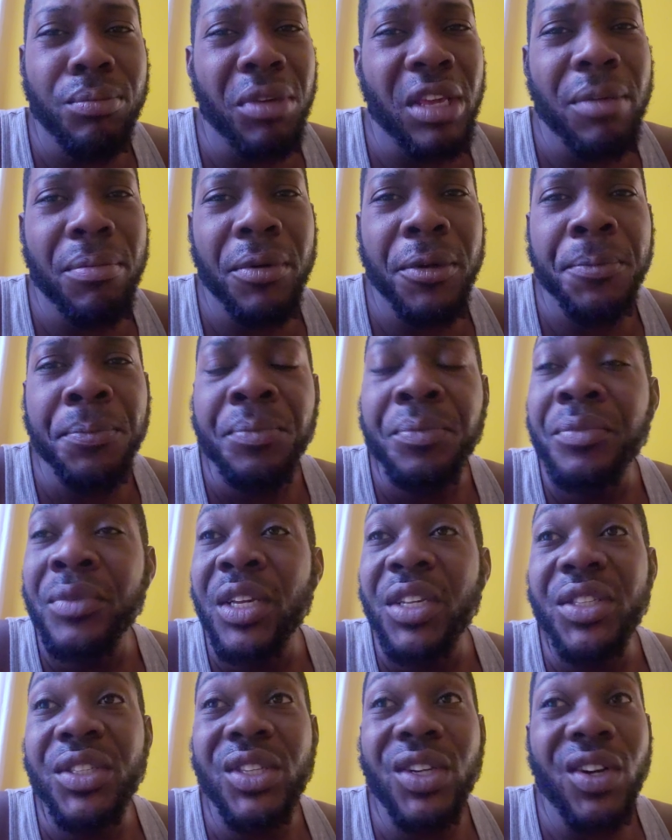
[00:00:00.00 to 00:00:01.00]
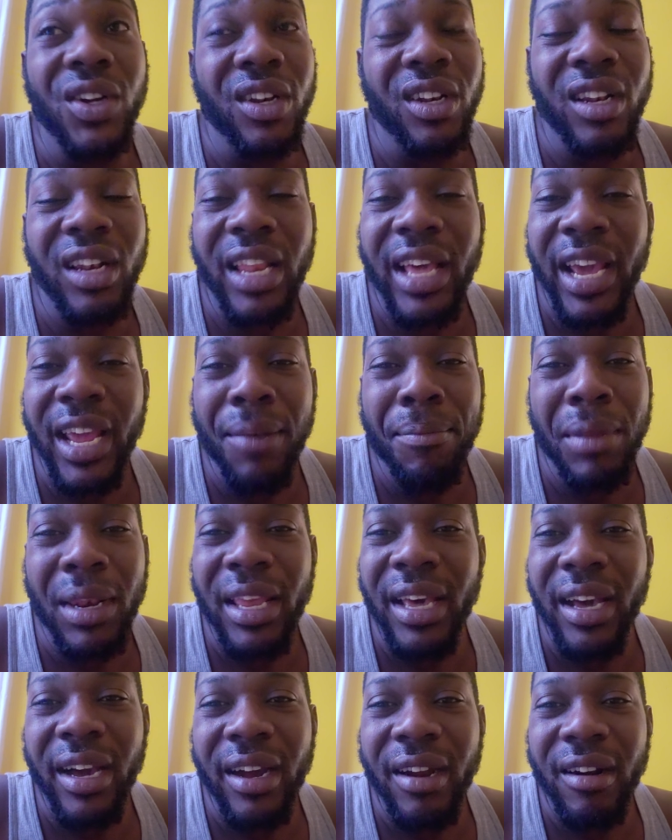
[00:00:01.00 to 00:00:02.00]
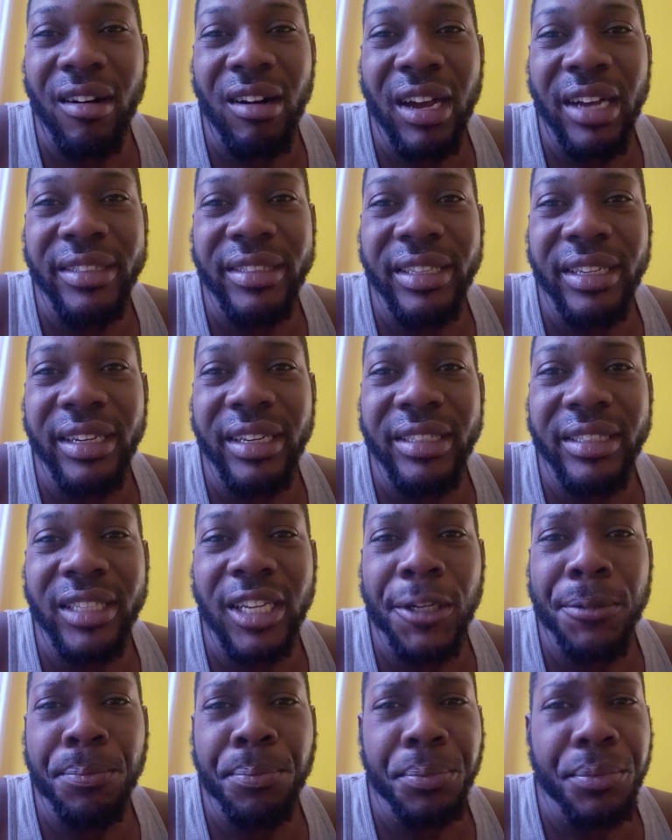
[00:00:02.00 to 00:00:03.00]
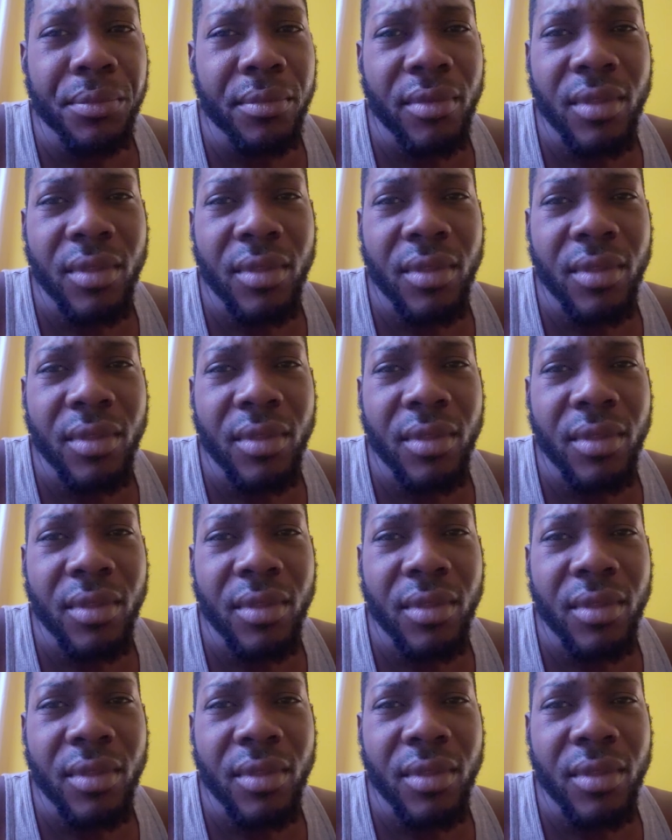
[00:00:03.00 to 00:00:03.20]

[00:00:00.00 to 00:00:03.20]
People, certain line me not cross, you understand?